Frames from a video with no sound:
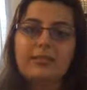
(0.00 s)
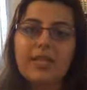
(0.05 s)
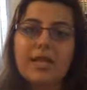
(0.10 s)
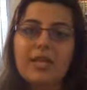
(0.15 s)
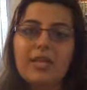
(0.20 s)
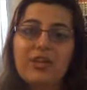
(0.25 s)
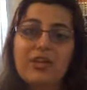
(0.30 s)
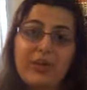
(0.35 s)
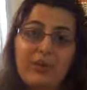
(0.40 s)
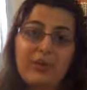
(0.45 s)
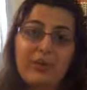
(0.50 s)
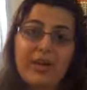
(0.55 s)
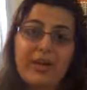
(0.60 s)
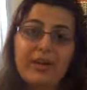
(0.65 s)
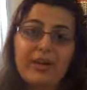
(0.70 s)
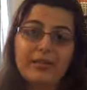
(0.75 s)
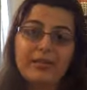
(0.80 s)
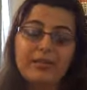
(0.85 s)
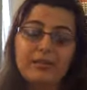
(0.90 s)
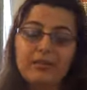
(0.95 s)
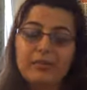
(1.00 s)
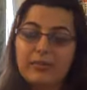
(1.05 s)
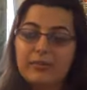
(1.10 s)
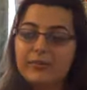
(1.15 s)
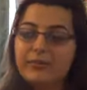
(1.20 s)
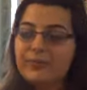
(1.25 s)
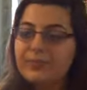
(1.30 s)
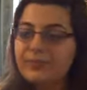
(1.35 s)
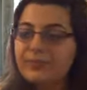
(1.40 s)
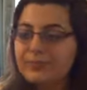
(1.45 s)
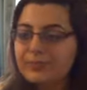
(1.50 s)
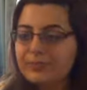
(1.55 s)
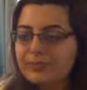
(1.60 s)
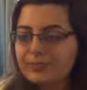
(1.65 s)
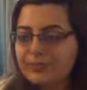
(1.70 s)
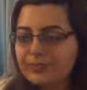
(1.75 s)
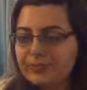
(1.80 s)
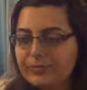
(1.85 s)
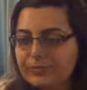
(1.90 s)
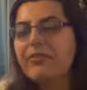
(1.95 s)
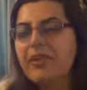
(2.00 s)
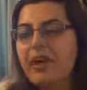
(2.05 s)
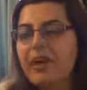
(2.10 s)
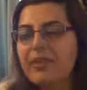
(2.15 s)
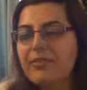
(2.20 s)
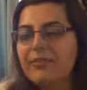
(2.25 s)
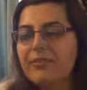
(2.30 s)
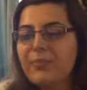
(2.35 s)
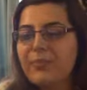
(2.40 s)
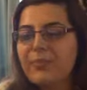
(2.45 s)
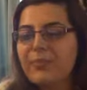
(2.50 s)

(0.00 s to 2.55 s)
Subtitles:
that you can wear. 5.